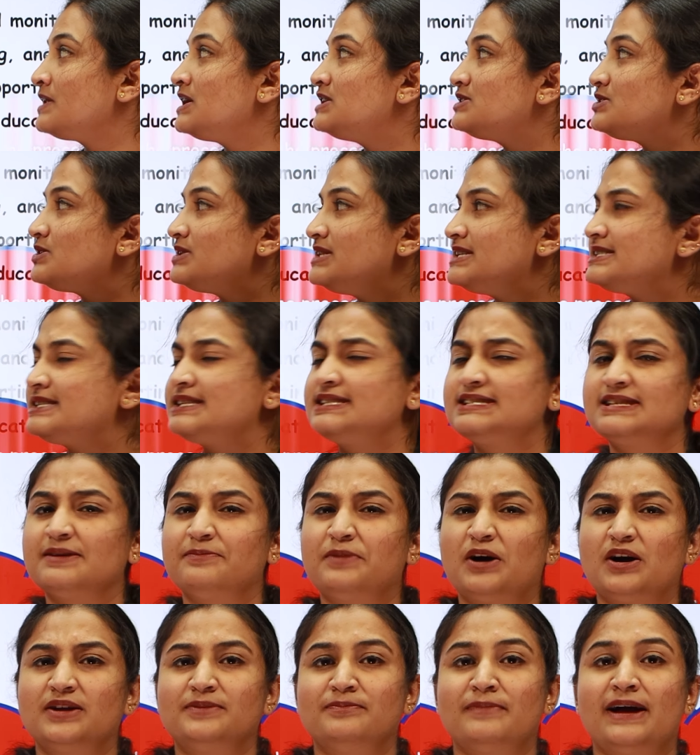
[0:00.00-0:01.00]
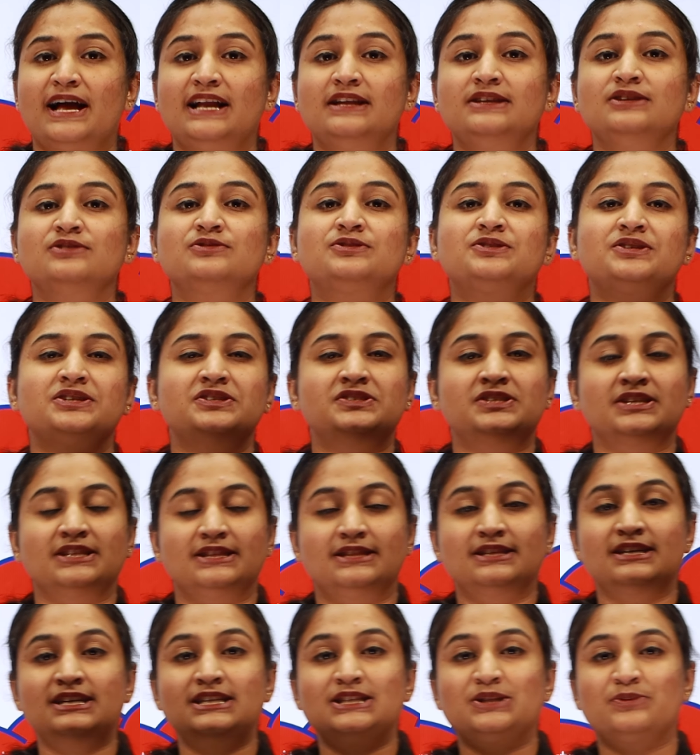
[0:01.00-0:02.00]
So, this is about malnutrition.
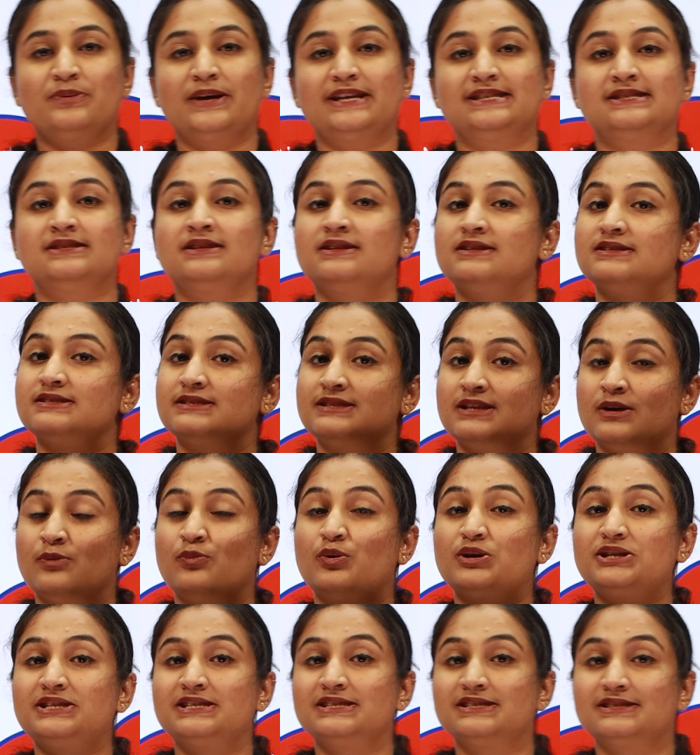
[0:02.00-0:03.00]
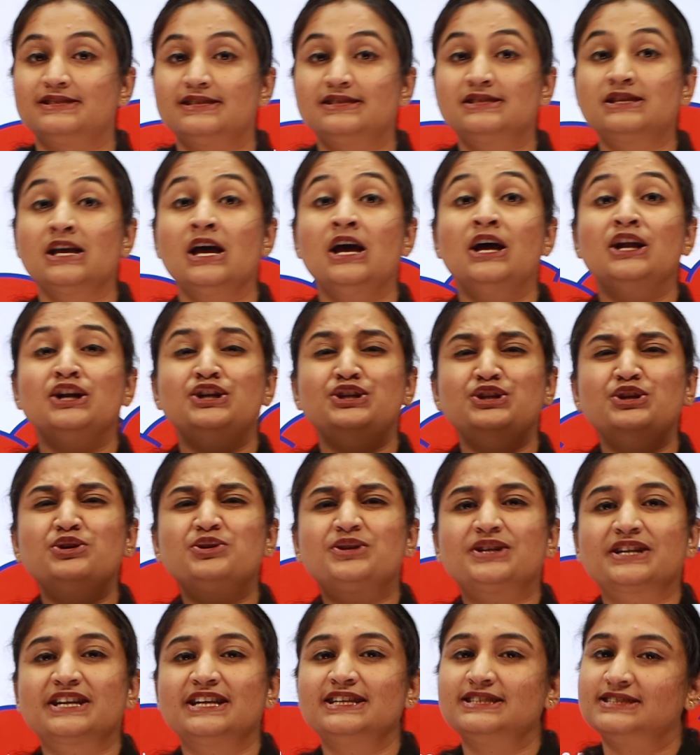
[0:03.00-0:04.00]
Third question is, what is this
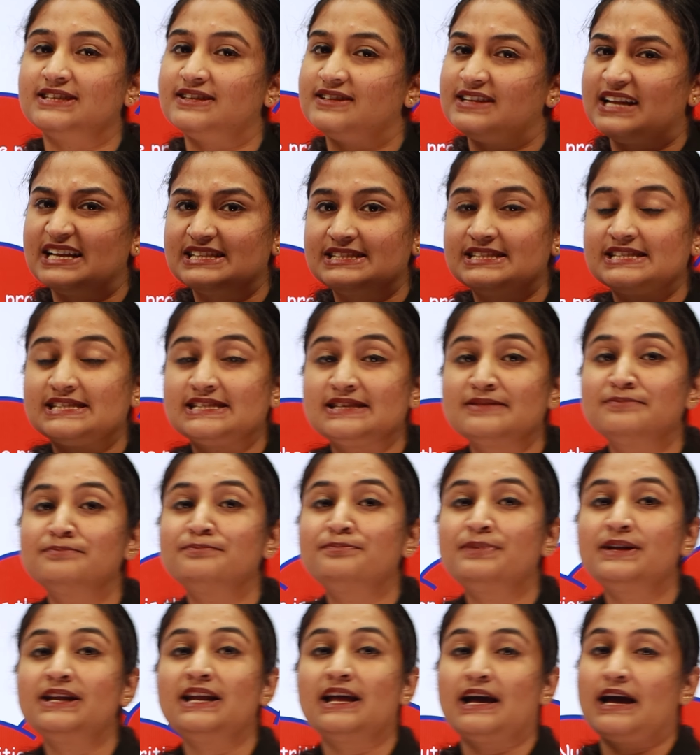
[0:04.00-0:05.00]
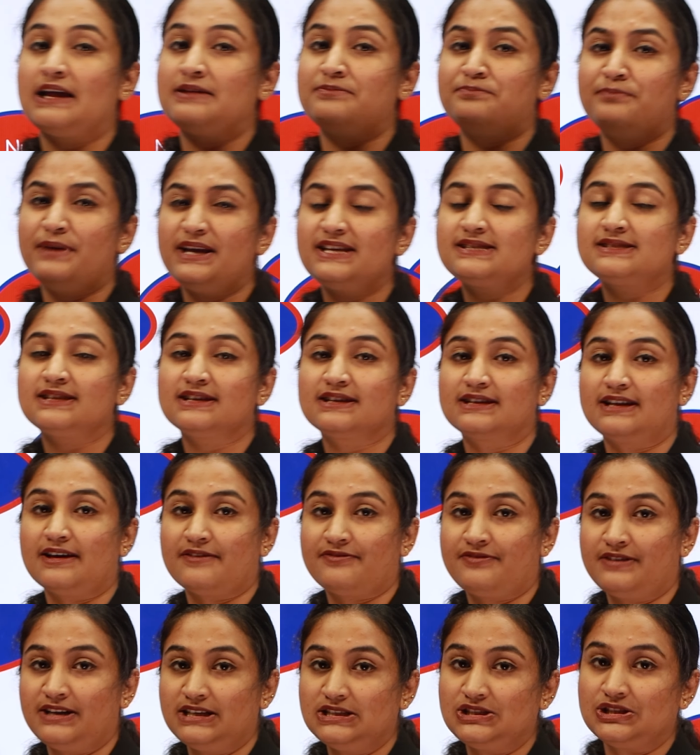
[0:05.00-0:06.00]
nutrition? That's a simple and basic
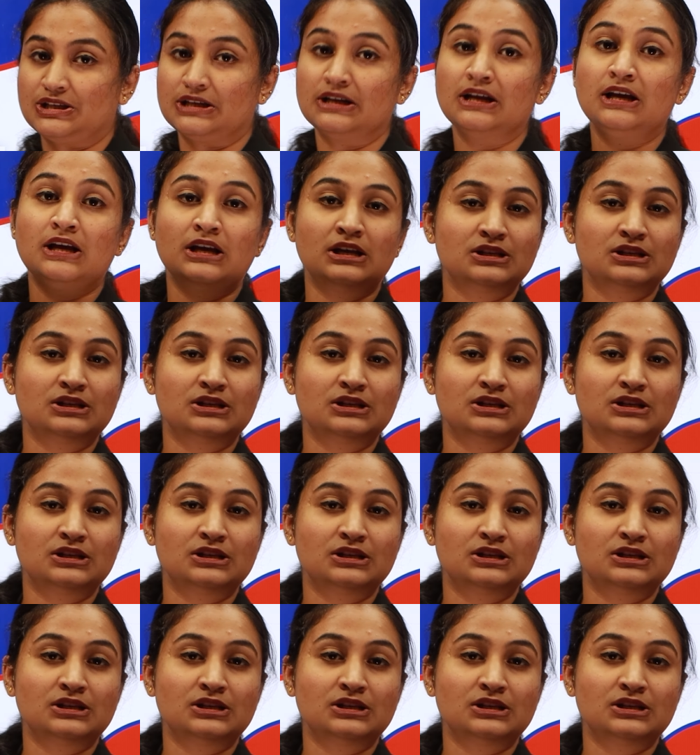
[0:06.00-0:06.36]
definition.